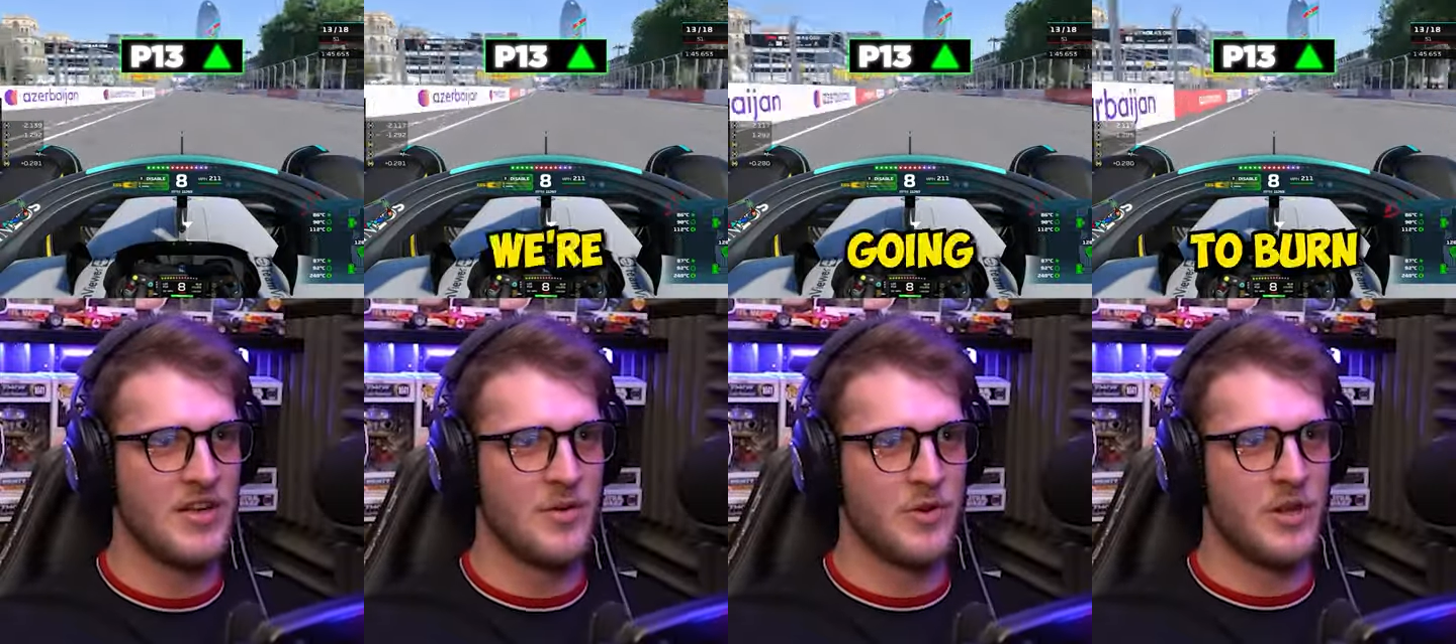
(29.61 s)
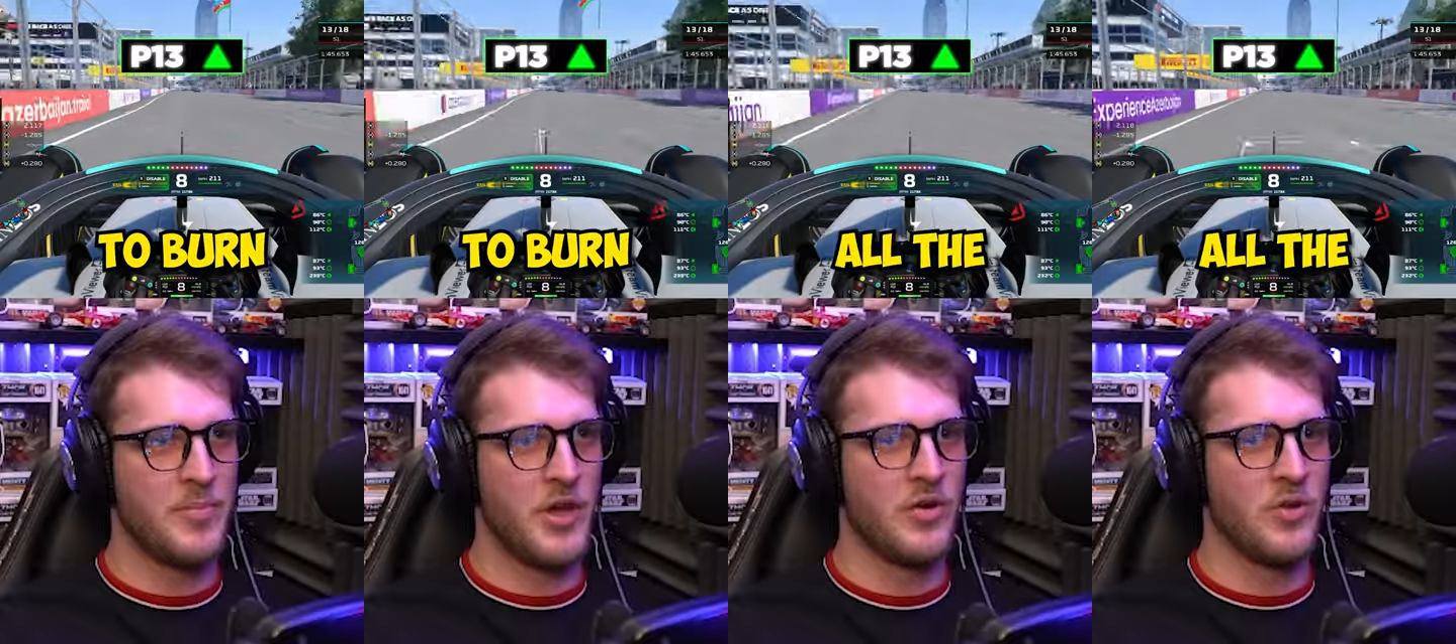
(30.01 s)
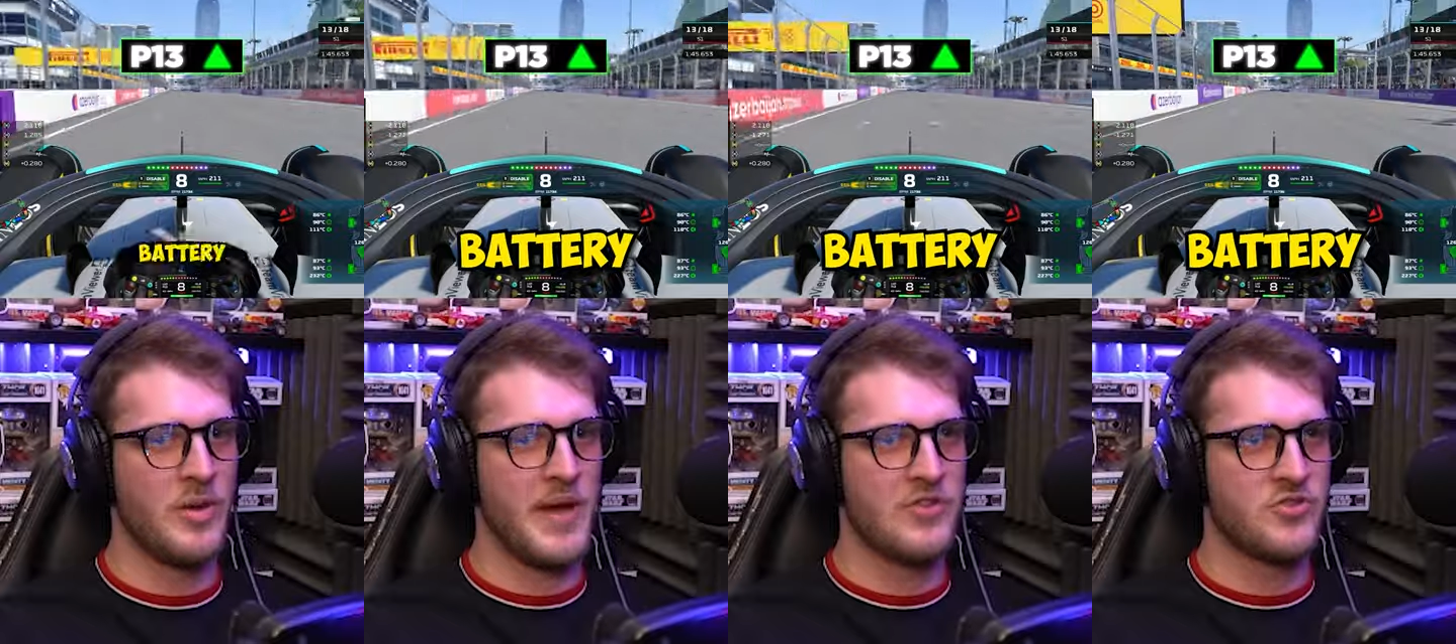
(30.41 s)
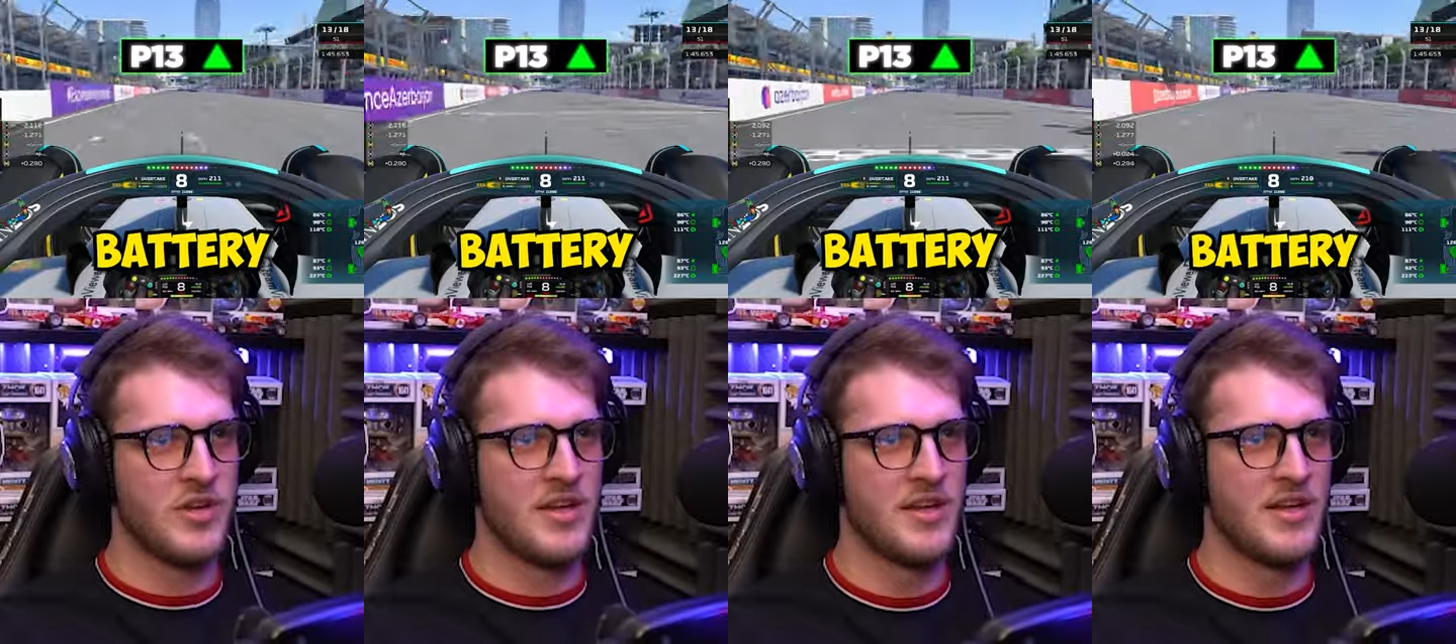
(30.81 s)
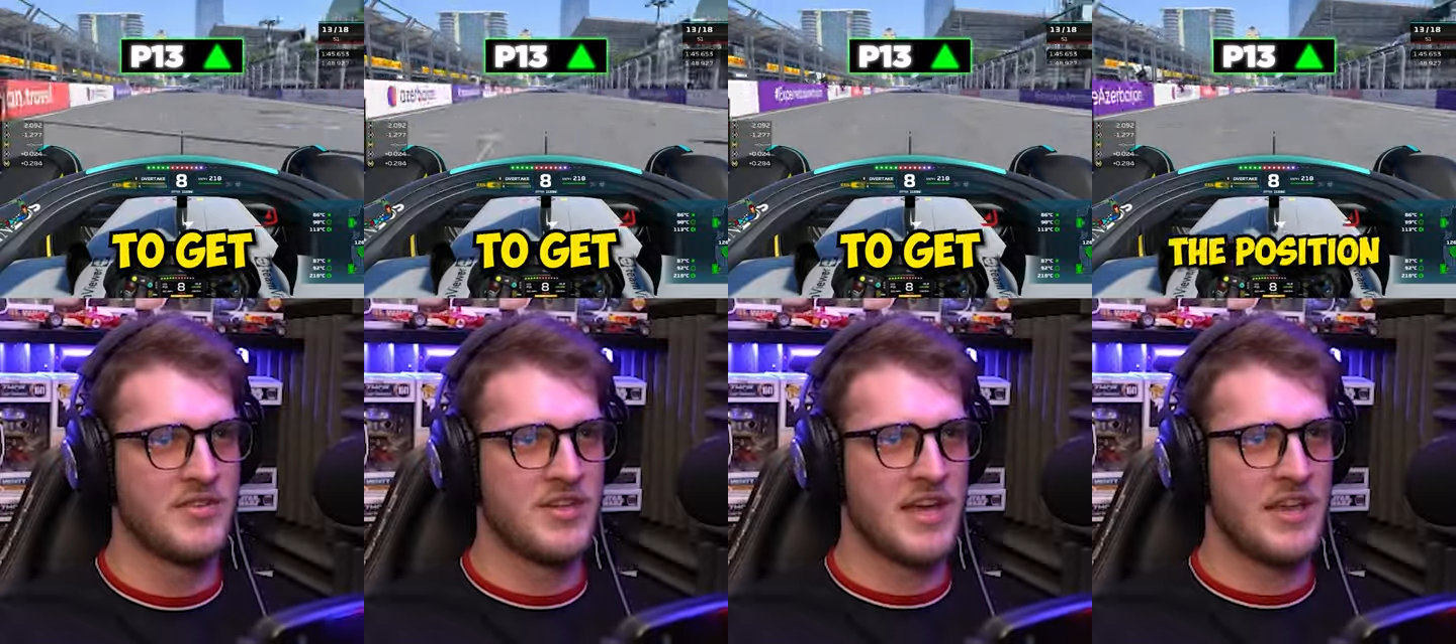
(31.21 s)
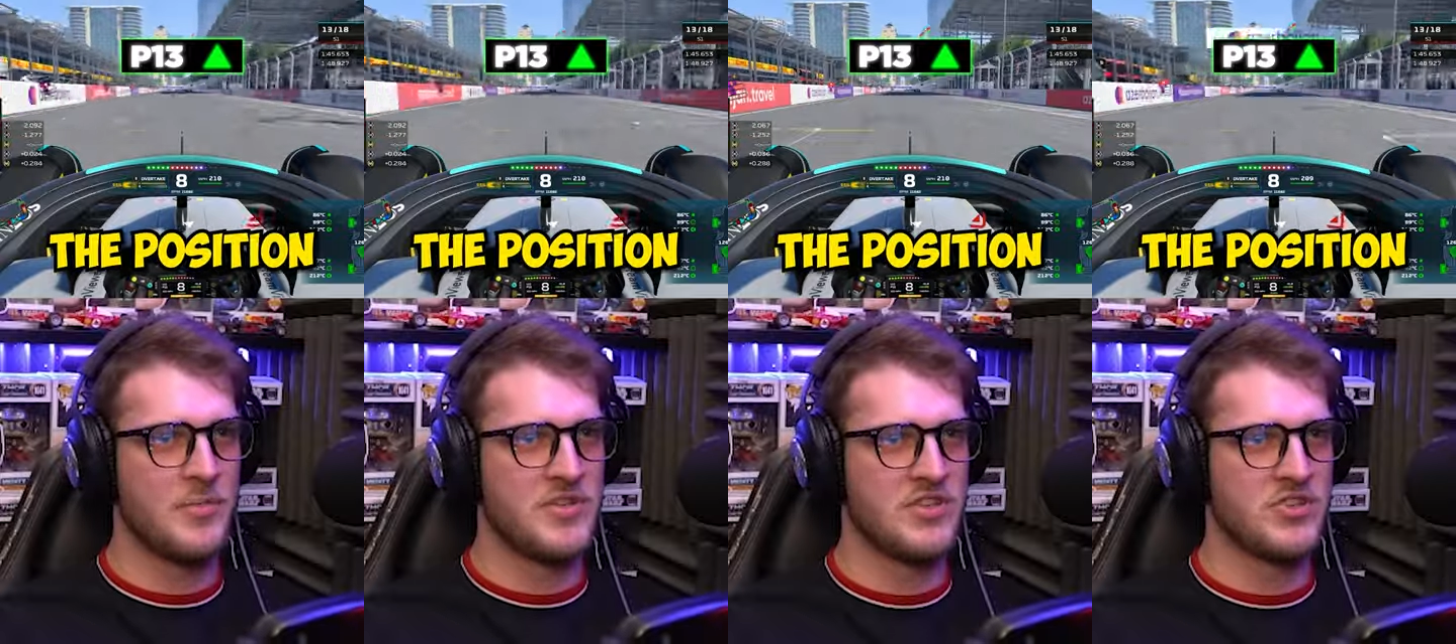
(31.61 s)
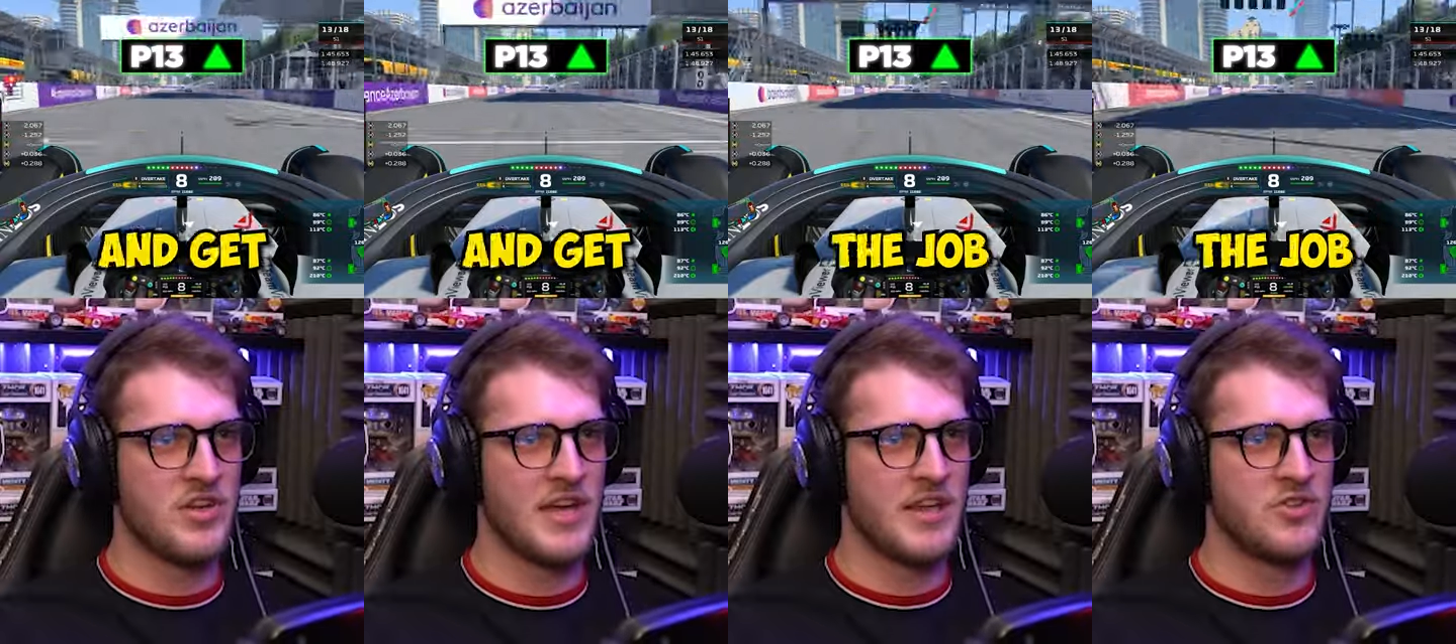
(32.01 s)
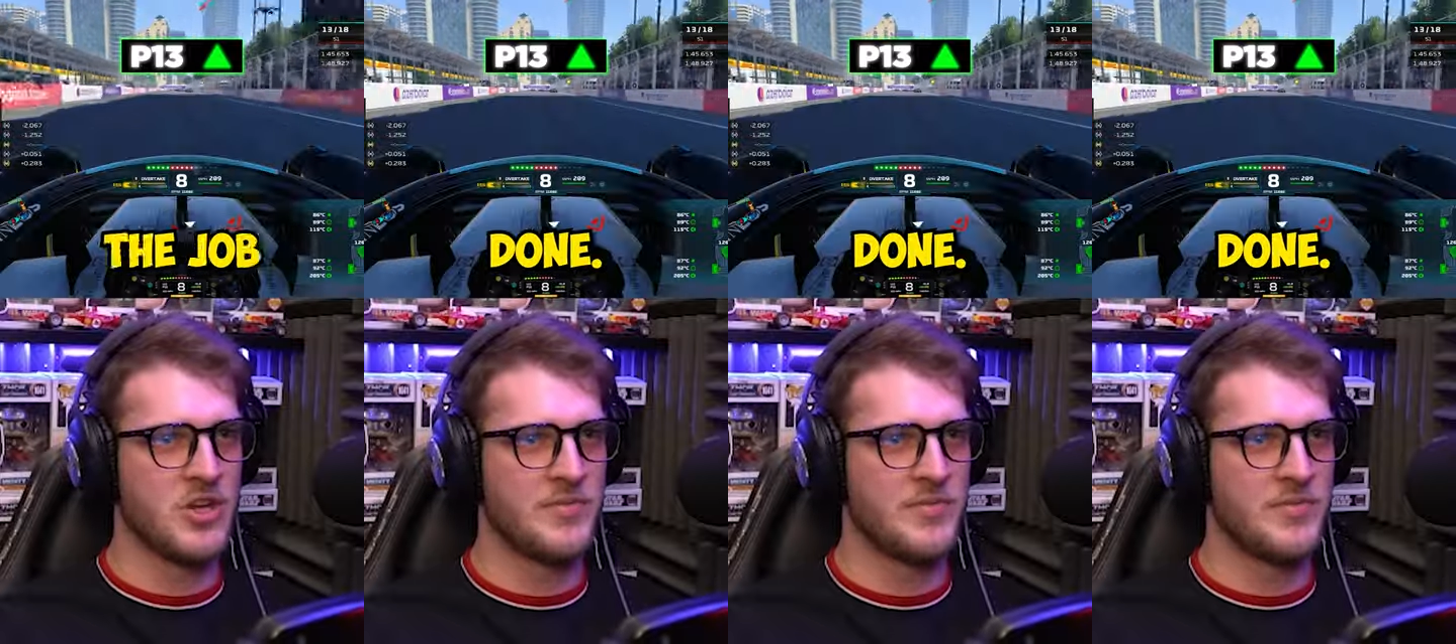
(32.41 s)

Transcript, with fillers: We're going to burn all the battery to get the position and get the job